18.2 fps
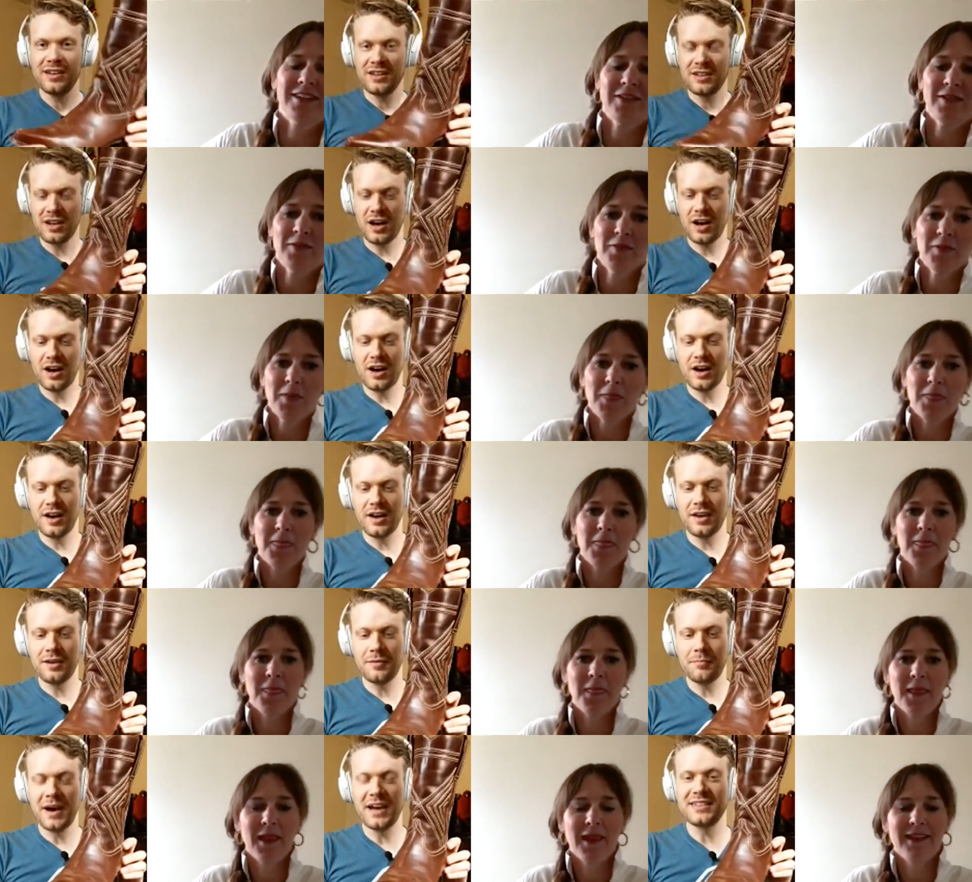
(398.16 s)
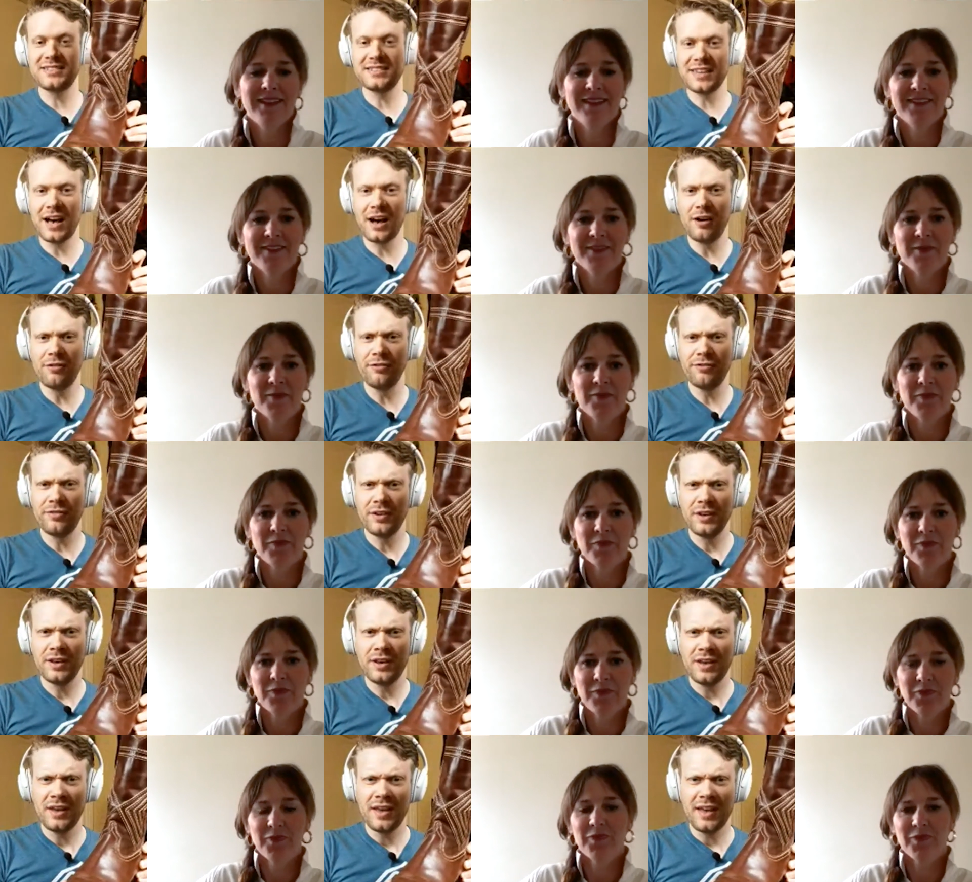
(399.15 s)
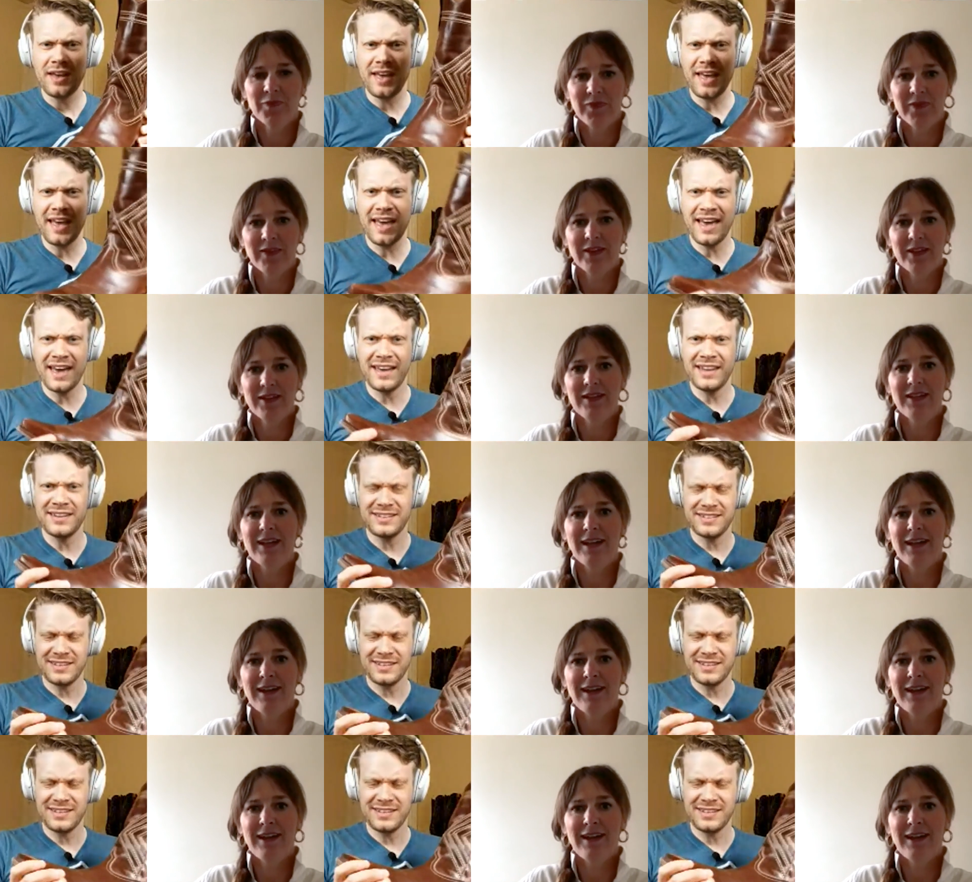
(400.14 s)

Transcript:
Speaker 1: uh, myself. And